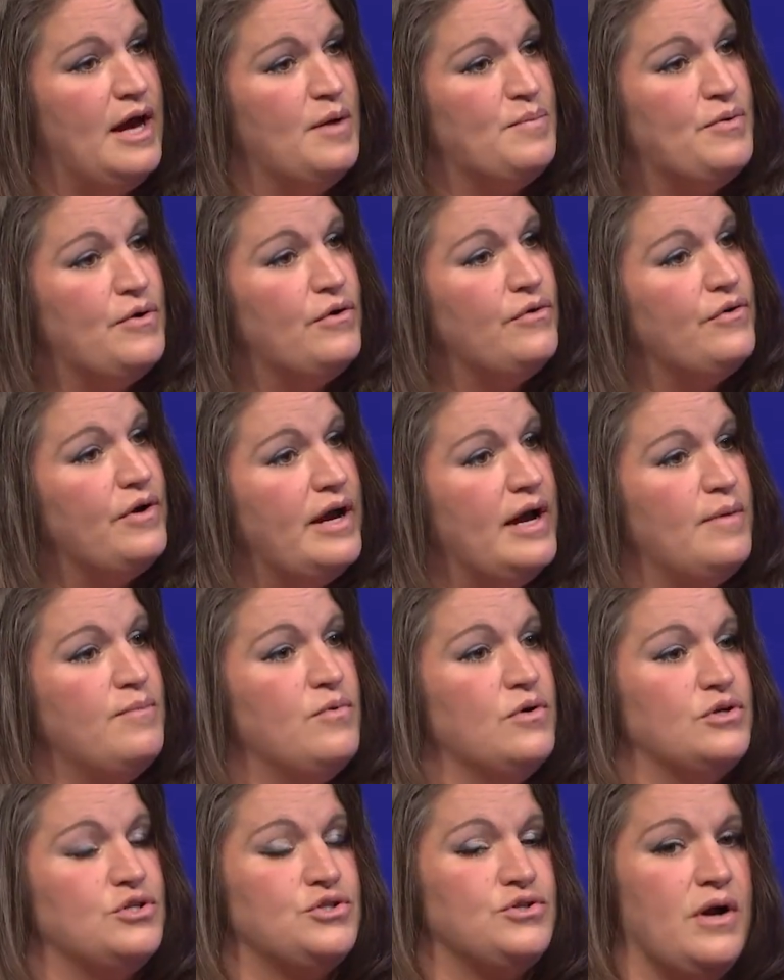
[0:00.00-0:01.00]
program.
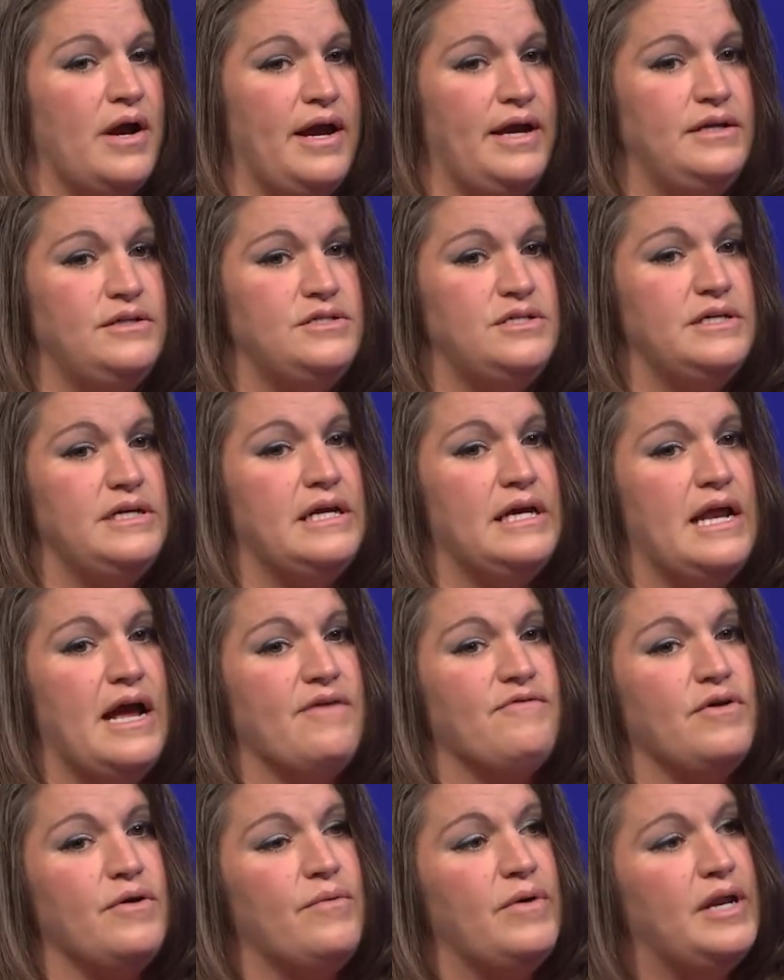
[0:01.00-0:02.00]
We're trying to get
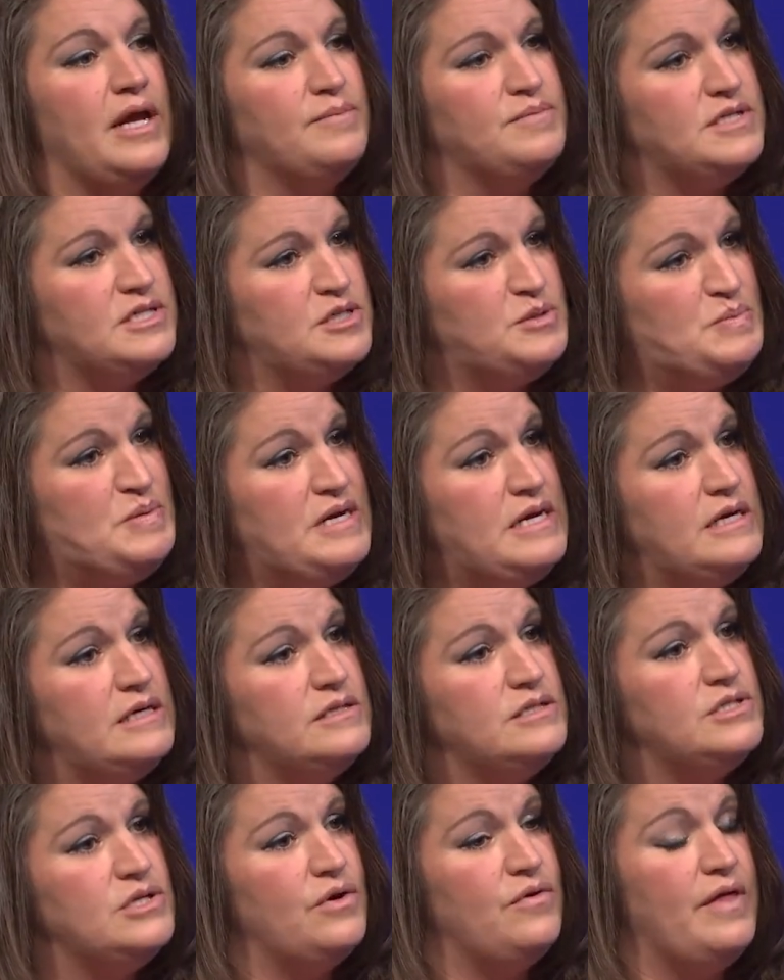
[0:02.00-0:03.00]
everyone up to
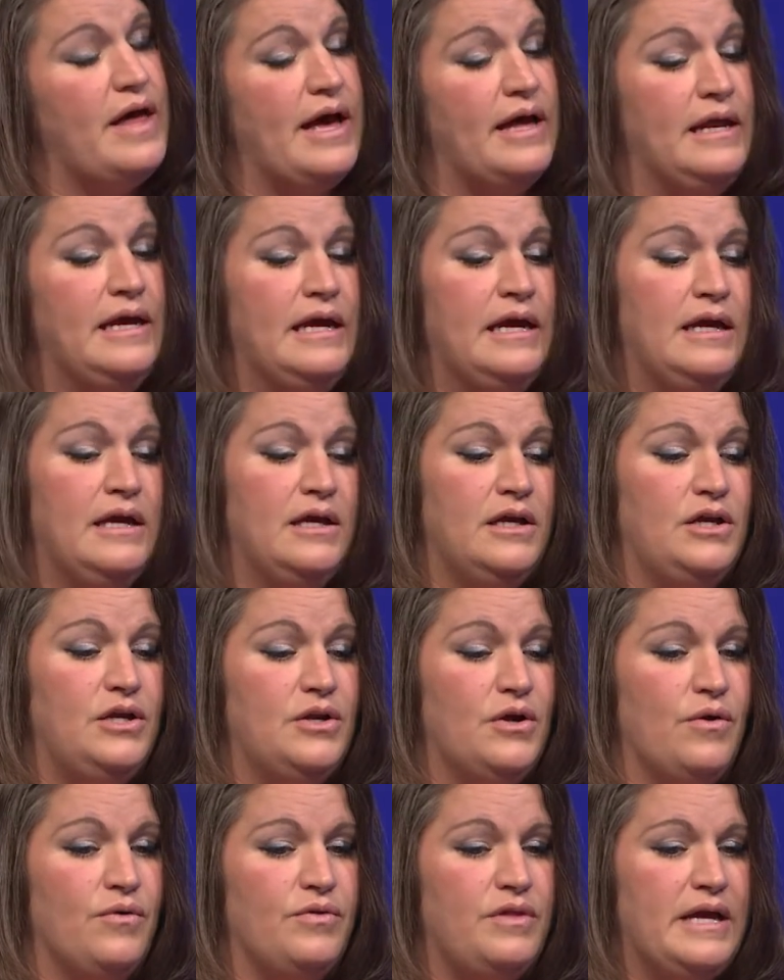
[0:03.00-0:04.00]
speed so that
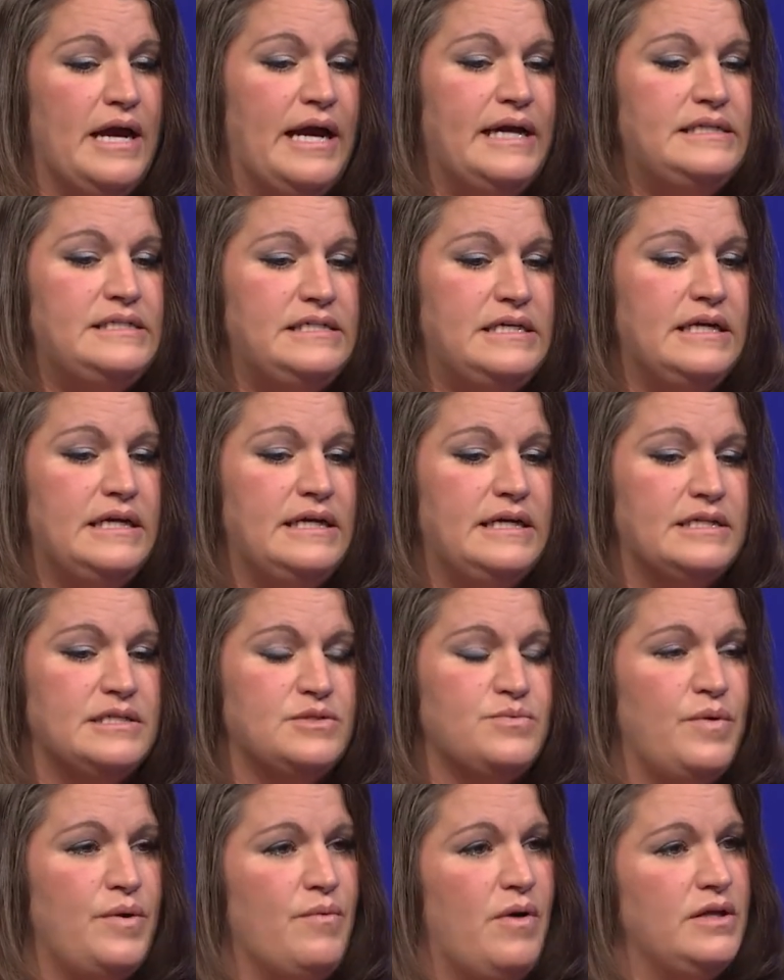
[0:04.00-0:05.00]
the idea
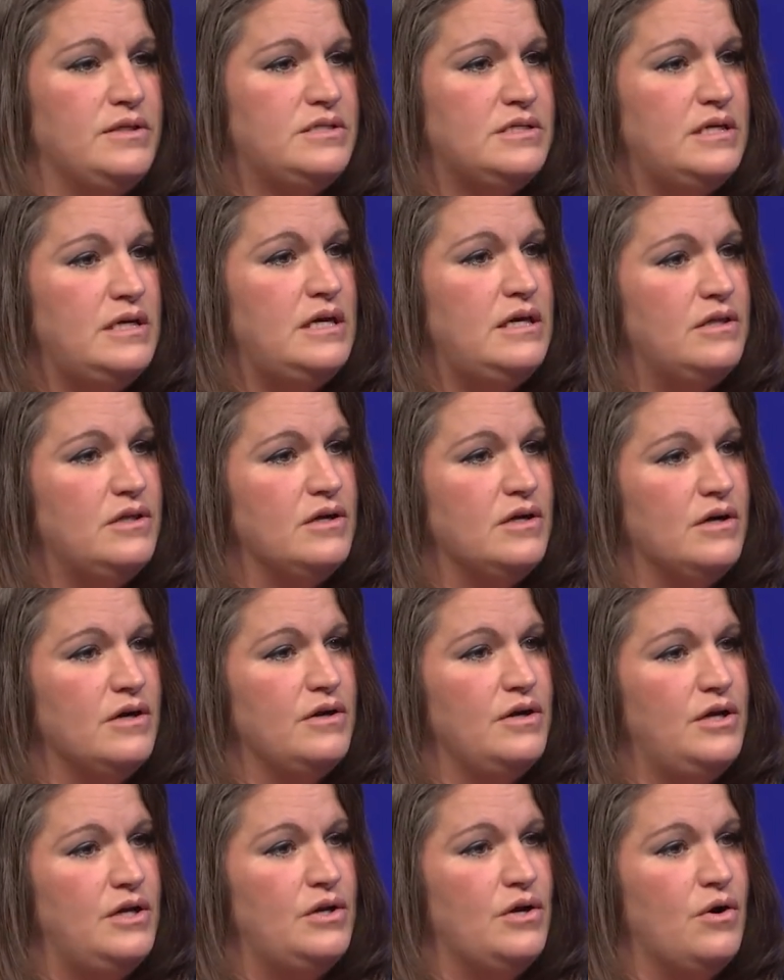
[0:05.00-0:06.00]
is we want to either,
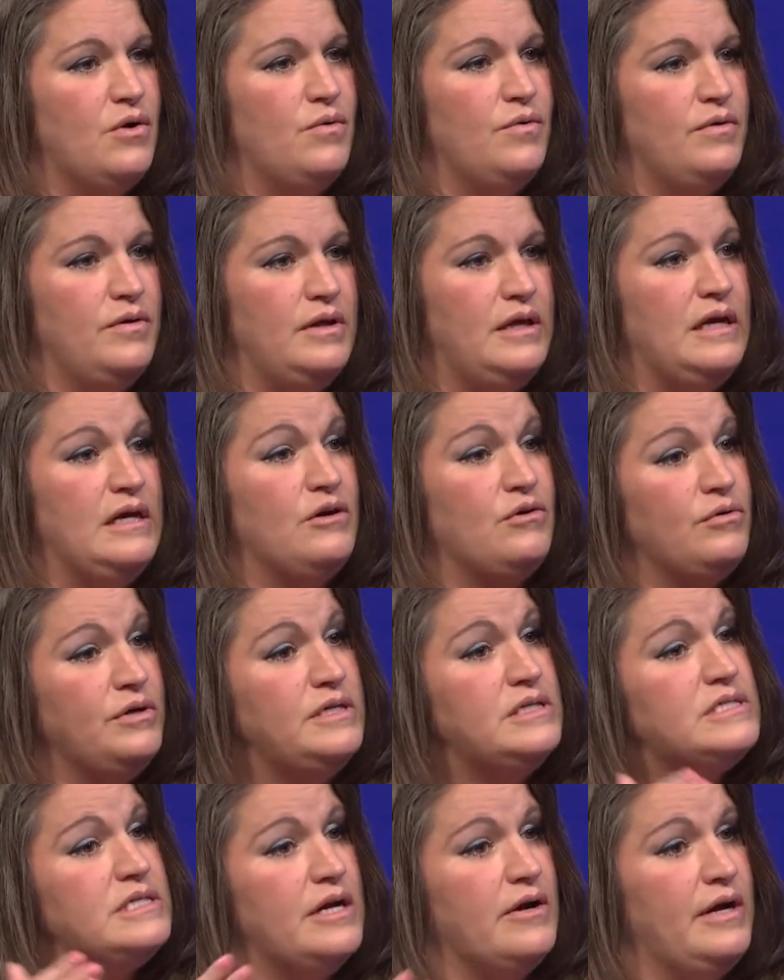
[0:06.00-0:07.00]

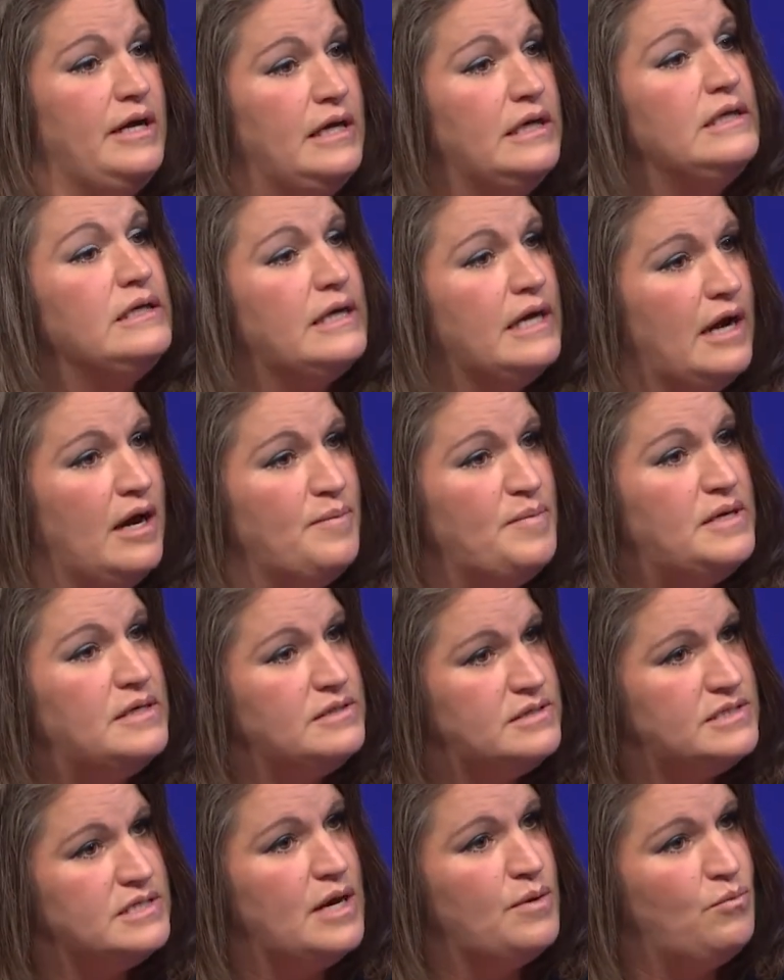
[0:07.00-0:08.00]
increase their income
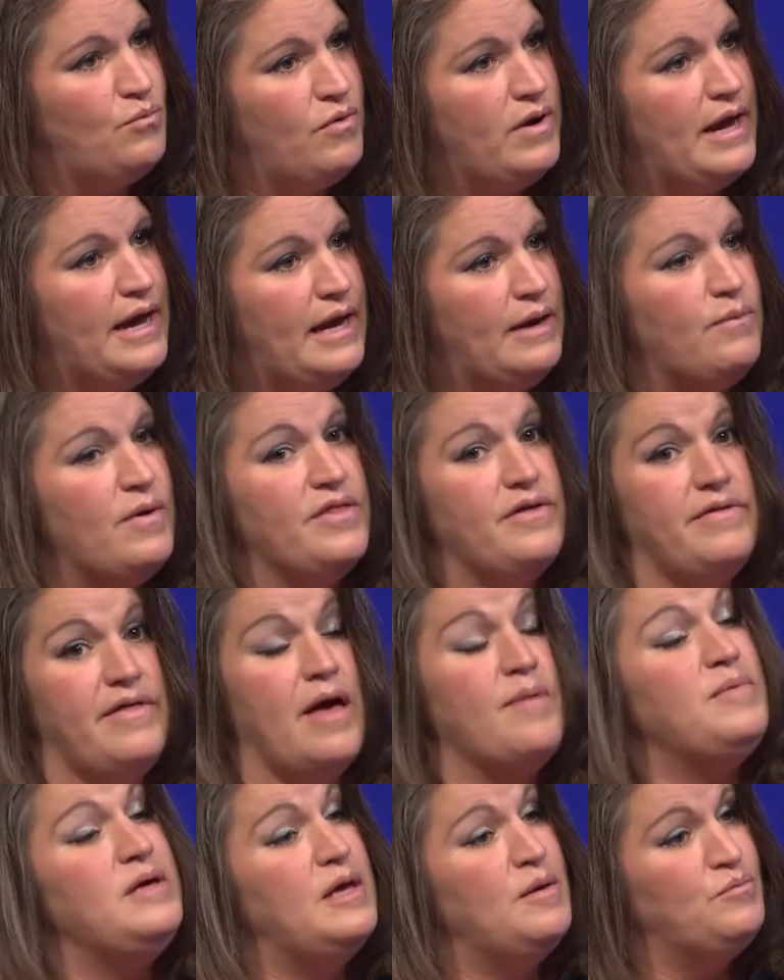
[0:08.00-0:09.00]
in some way, whether
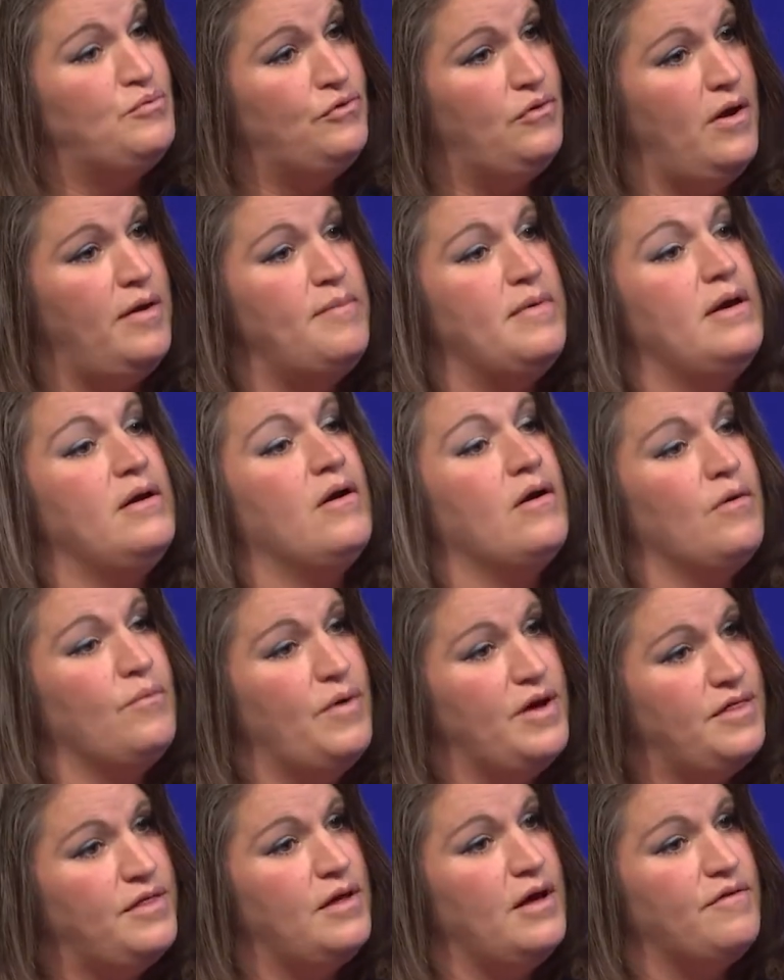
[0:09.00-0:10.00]
that be employment or
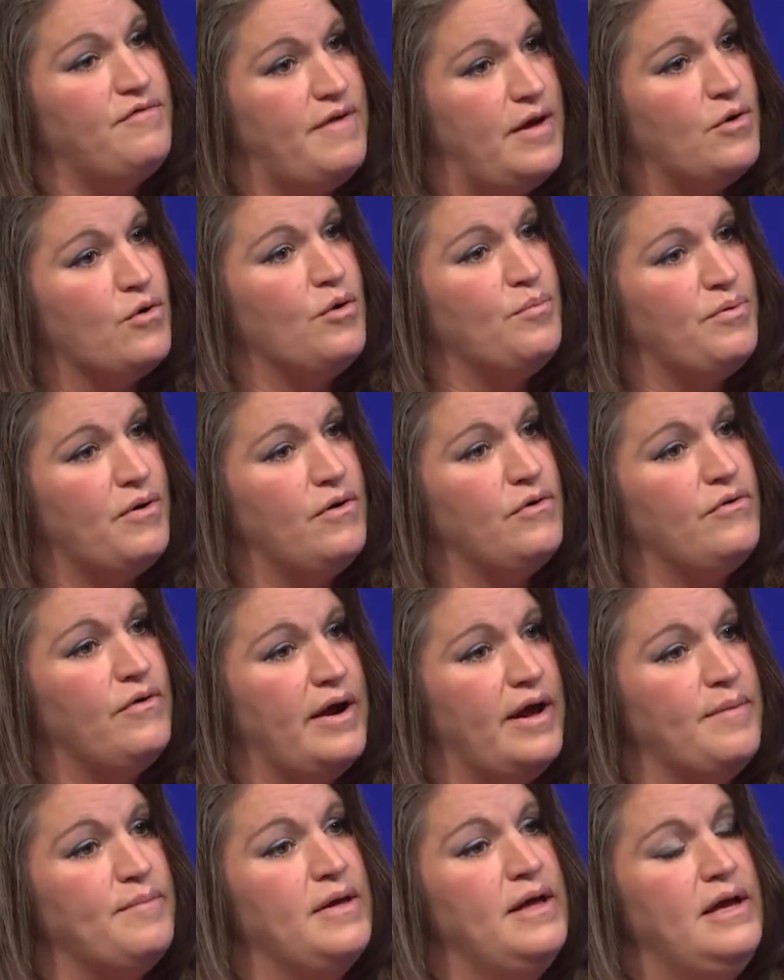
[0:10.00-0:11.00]
with a federal
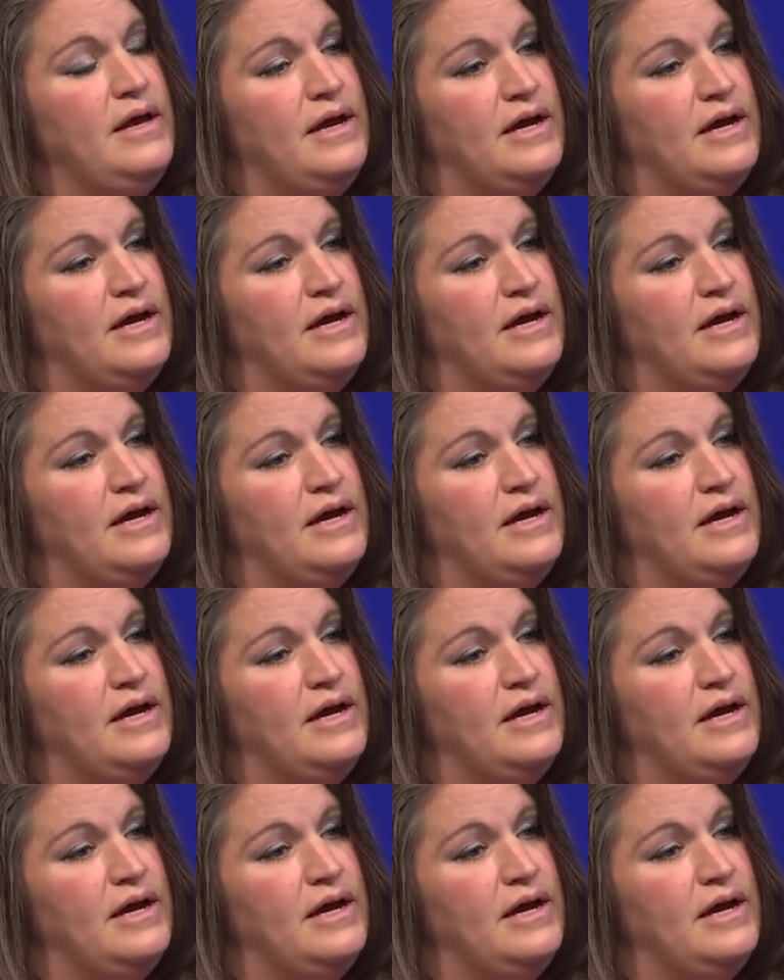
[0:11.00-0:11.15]
program.